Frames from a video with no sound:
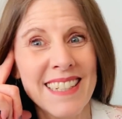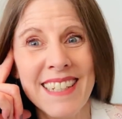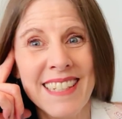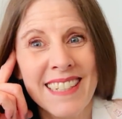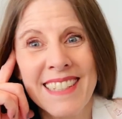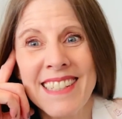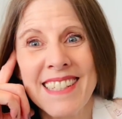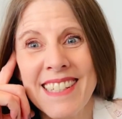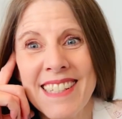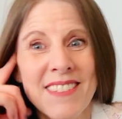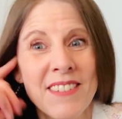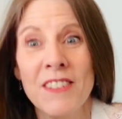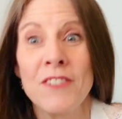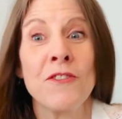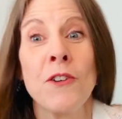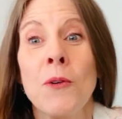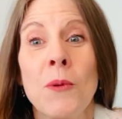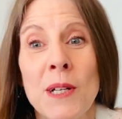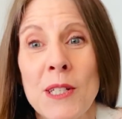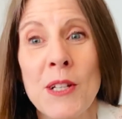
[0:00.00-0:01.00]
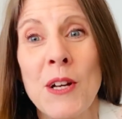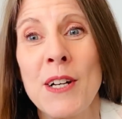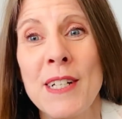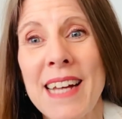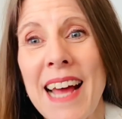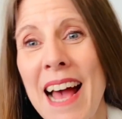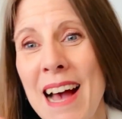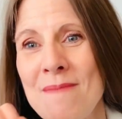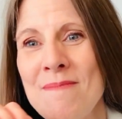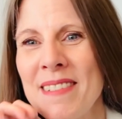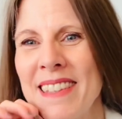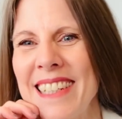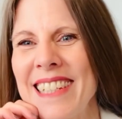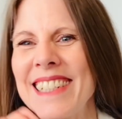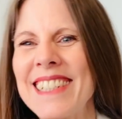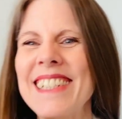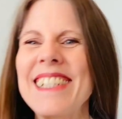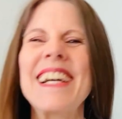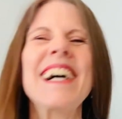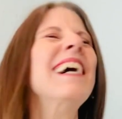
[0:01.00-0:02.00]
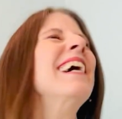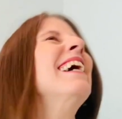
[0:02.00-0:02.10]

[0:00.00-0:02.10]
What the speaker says: is, for what's going to happen this year.